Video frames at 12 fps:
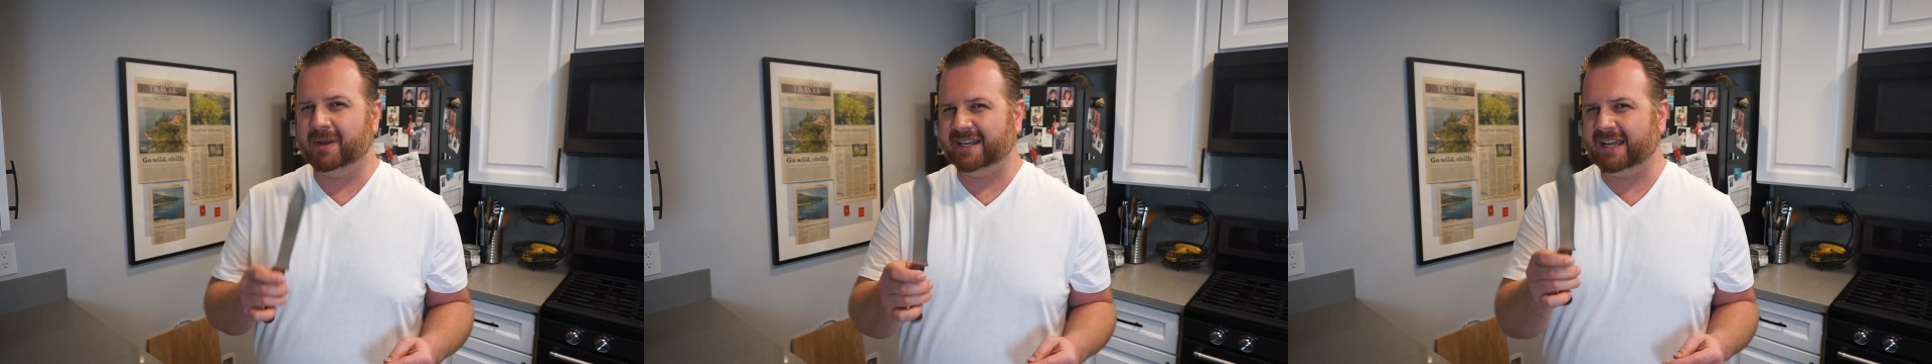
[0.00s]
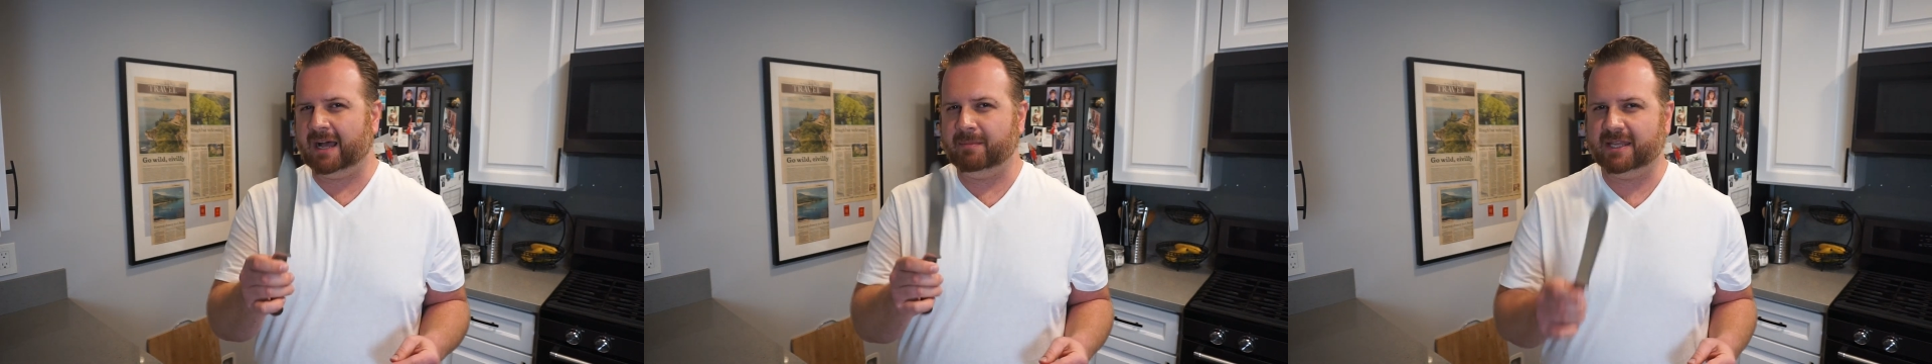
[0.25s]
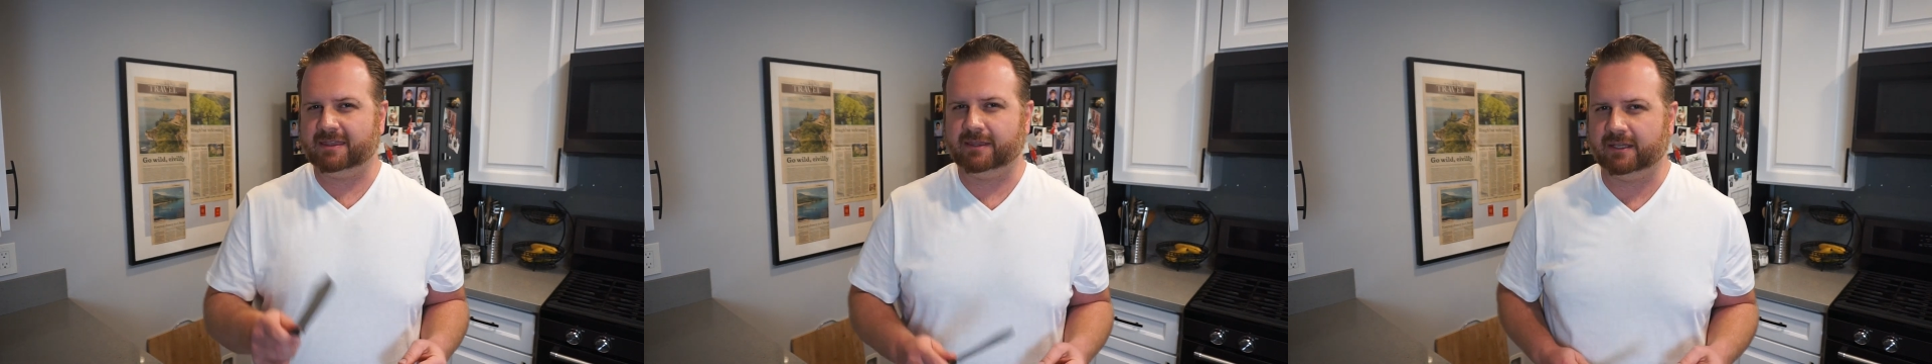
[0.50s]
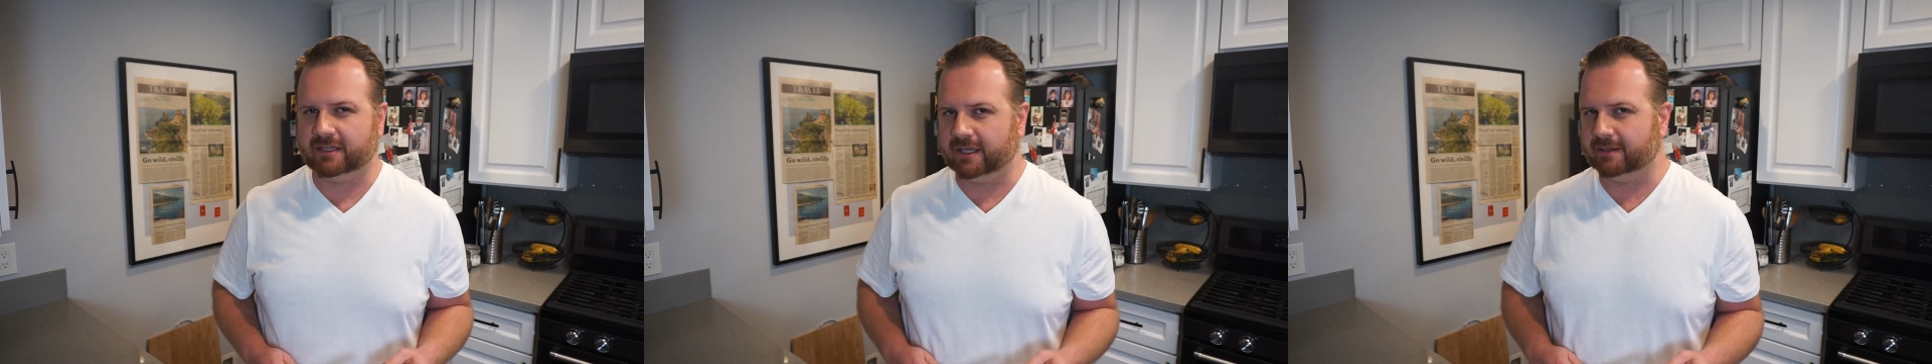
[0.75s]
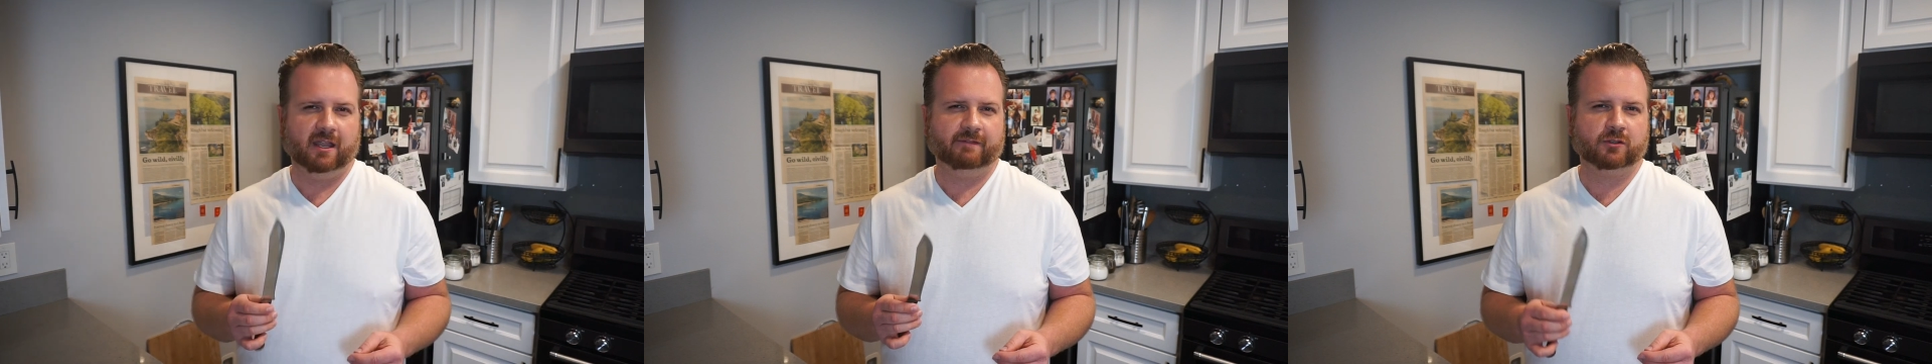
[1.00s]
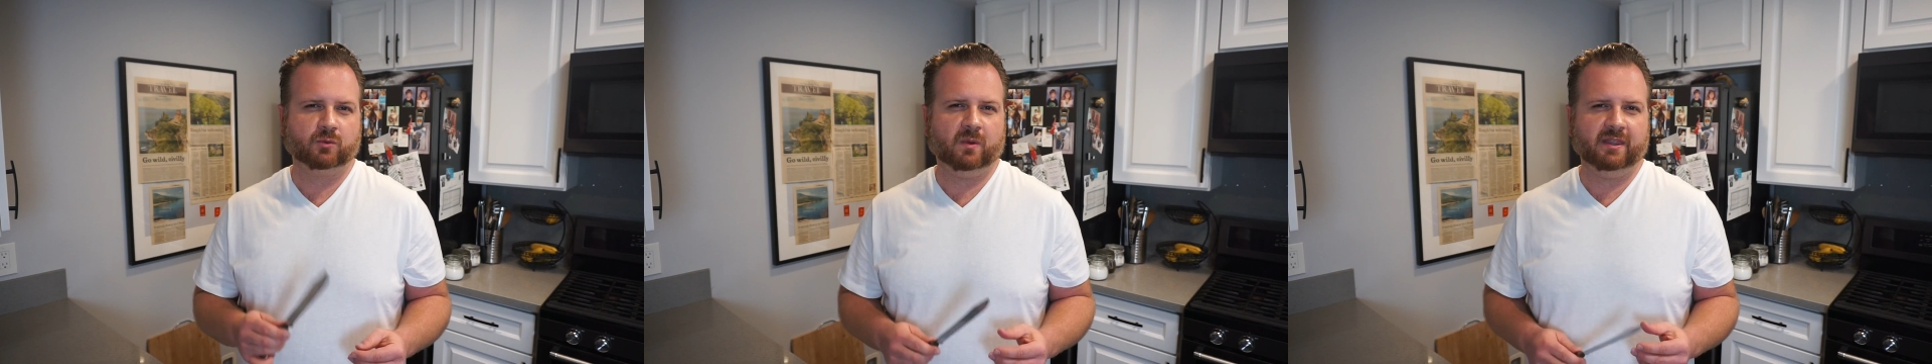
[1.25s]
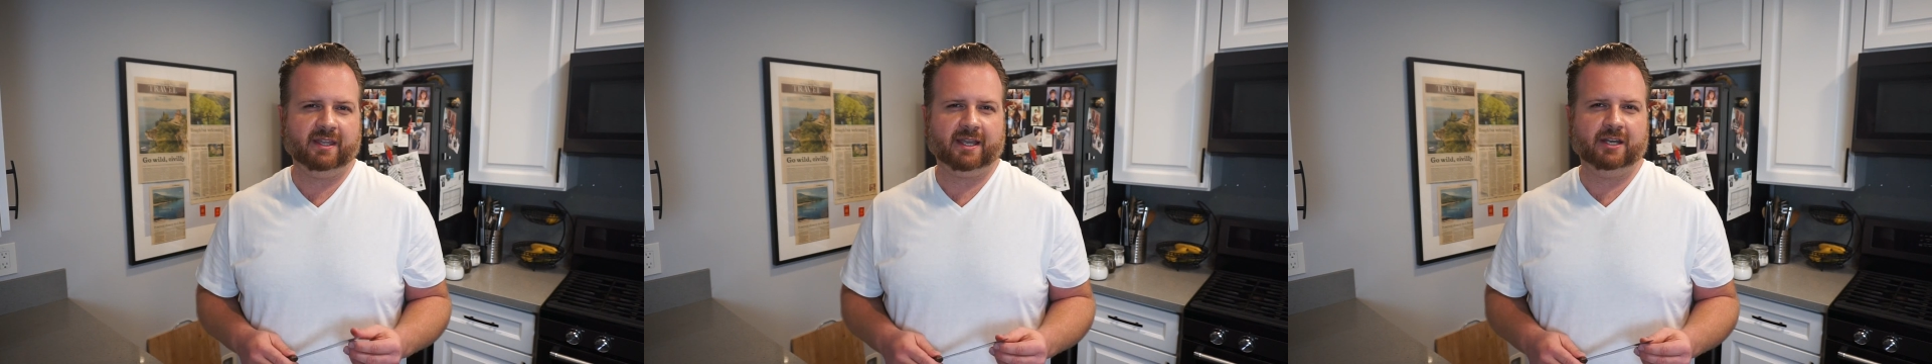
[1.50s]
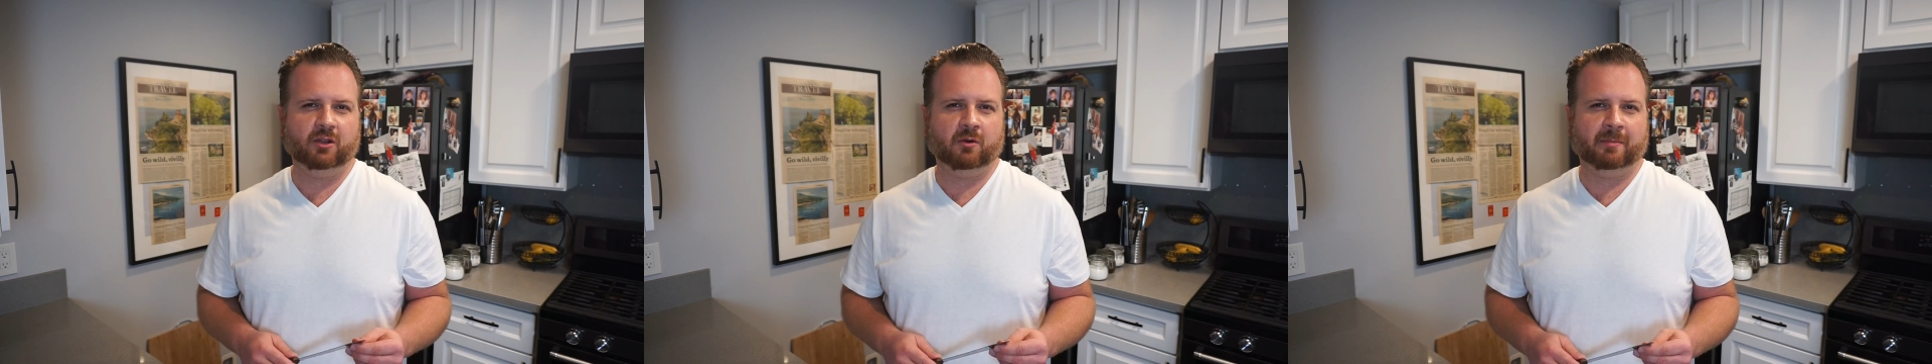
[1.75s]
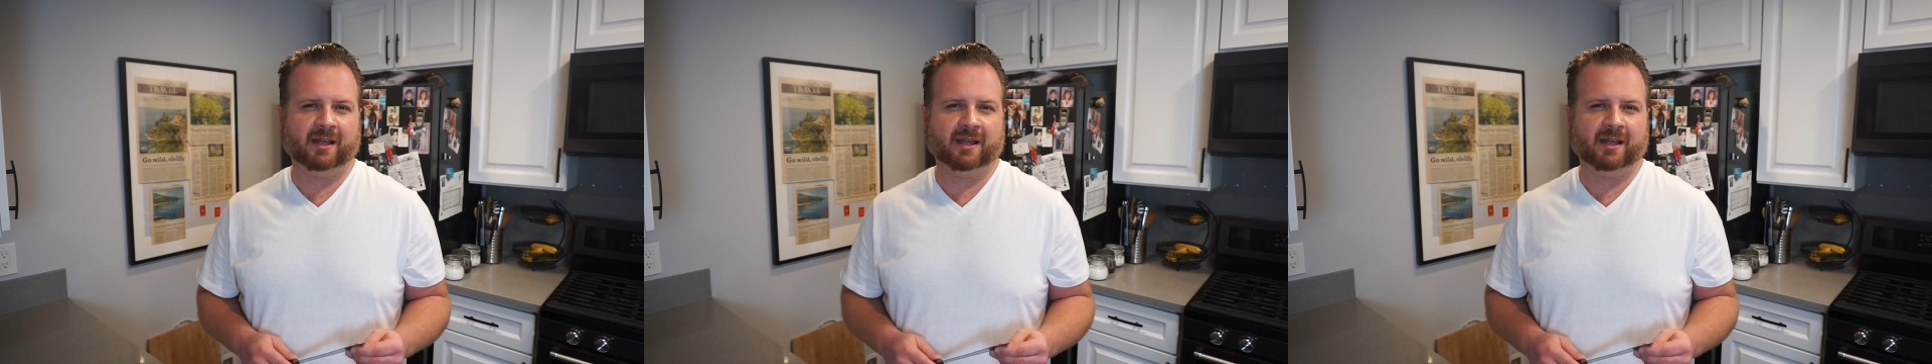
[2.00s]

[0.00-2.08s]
But it got me thinking. There's one thing I know